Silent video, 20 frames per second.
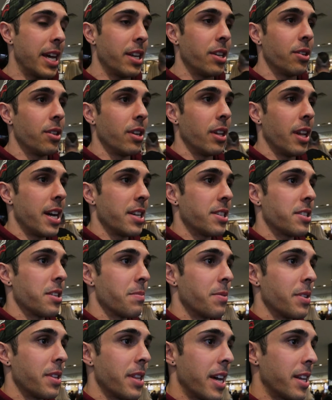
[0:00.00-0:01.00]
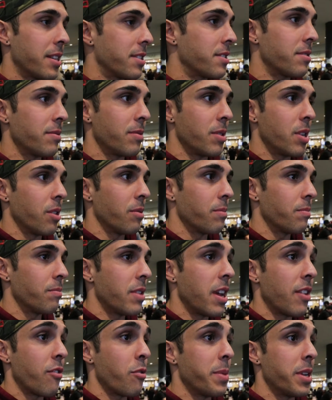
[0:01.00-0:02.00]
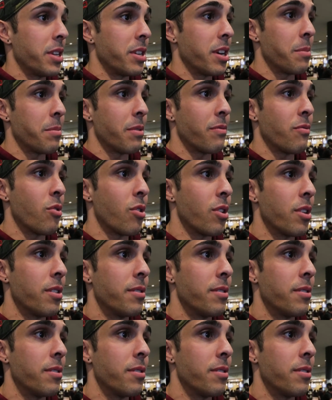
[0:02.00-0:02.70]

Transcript: and utilize something that's you know never been done before.